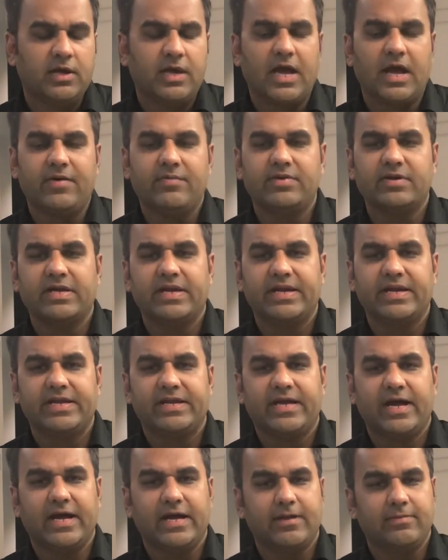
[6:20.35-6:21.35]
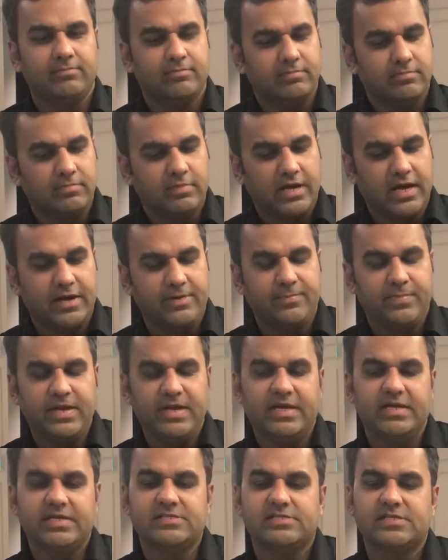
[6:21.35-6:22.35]
Have a great time and
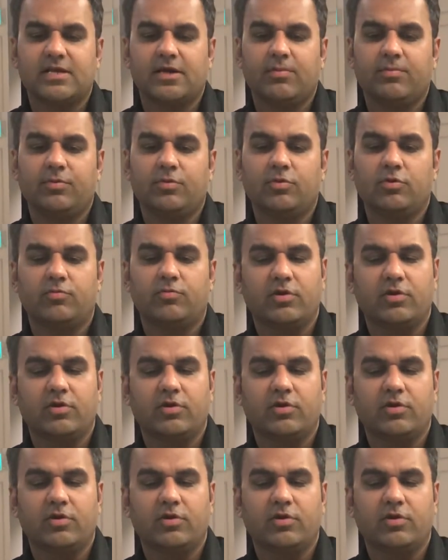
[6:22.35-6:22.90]
being in Singapore,